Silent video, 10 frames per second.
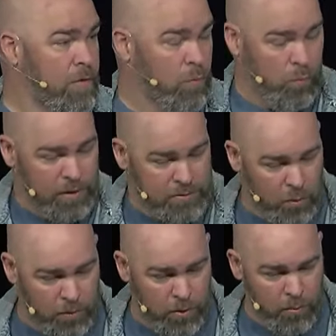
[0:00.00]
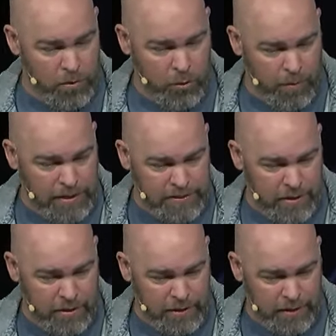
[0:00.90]
So what's going on when nobody's
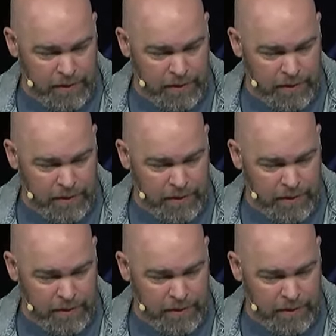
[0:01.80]
looking?